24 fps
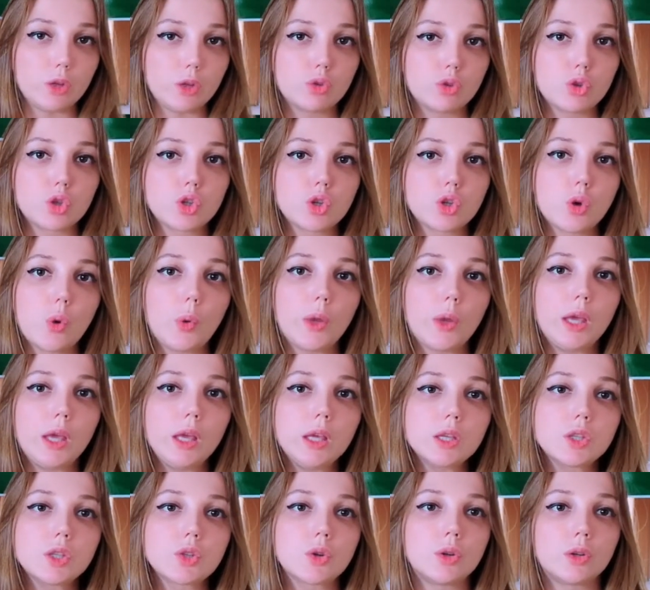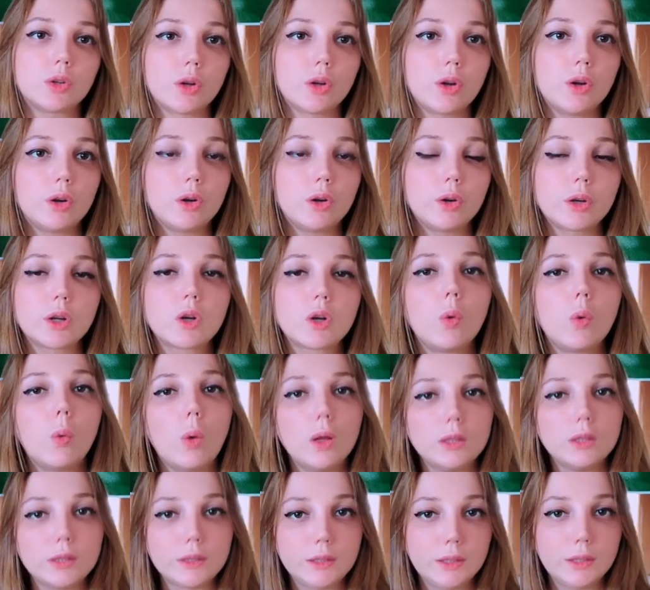to show his or her
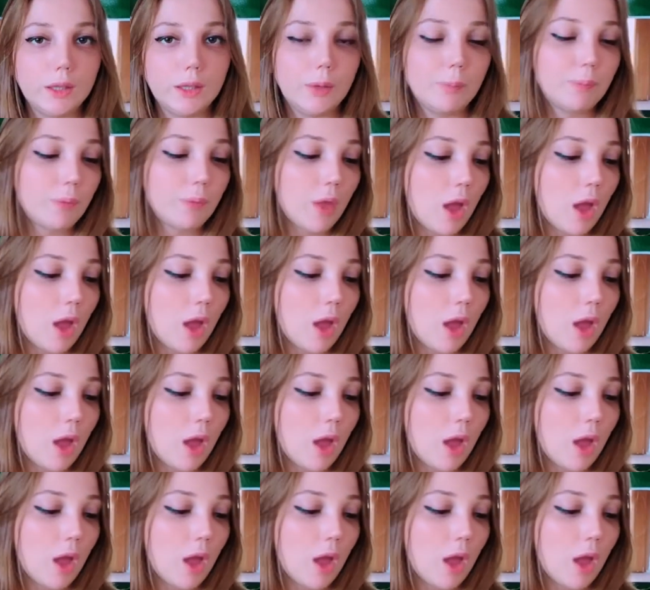quality.